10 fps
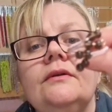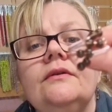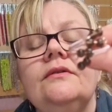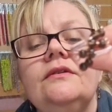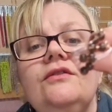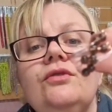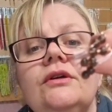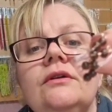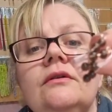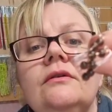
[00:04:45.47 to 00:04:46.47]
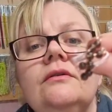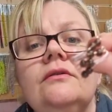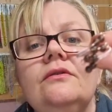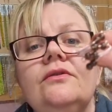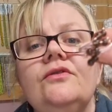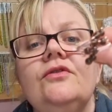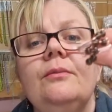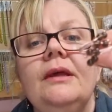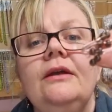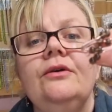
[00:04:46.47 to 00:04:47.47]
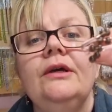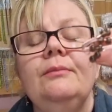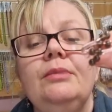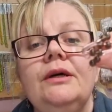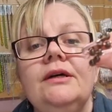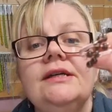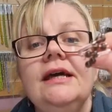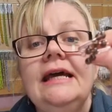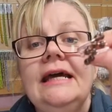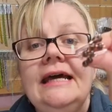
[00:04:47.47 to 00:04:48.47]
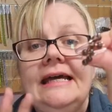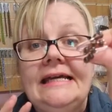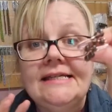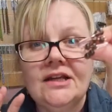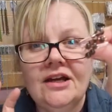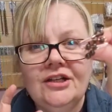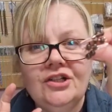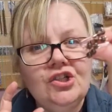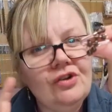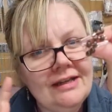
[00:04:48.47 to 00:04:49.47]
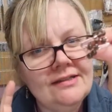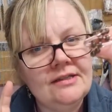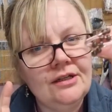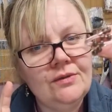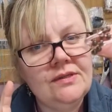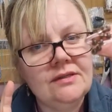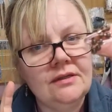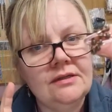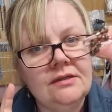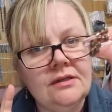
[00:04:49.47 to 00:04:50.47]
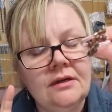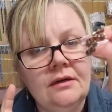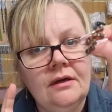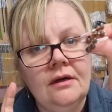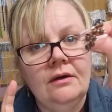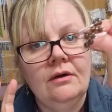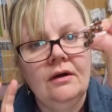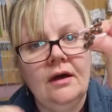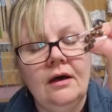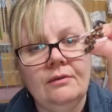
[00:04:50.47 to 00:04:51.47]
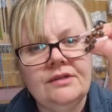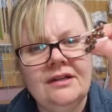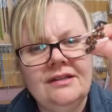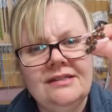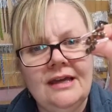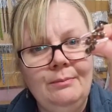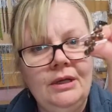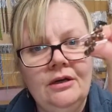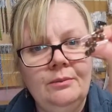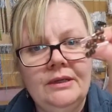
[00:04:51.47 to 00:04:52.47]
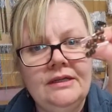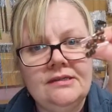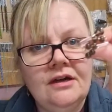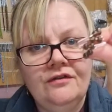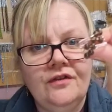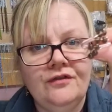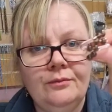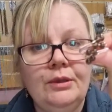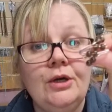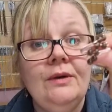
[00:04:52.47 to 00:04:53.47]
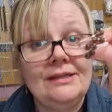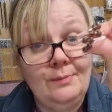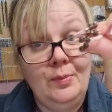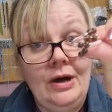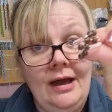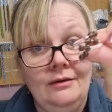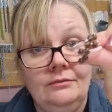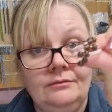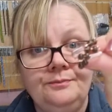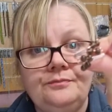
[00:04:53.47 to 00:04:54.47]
see if we can stop that looking blurred, is like a translucent, I was going to say blue, but it's so far from blue, it's brown.